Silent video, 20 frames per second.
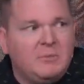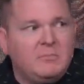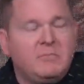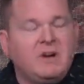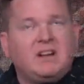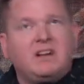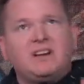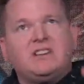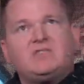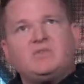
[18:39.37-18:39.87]

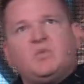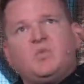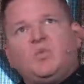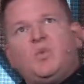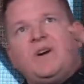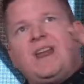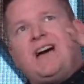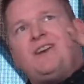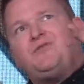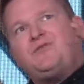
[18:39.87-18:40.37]
Because
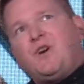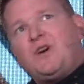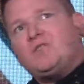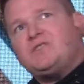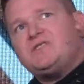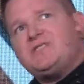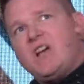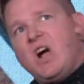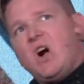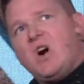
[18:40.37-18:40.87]
when I
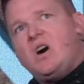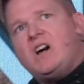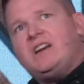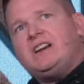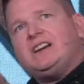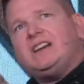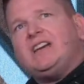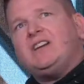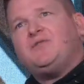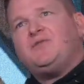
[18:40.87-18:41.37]
first saw
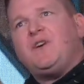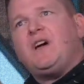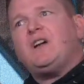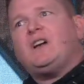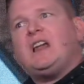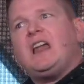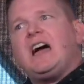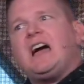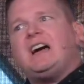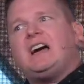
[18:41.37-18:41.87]
it, it
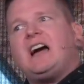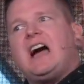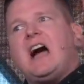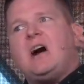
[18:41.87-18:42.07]
felt like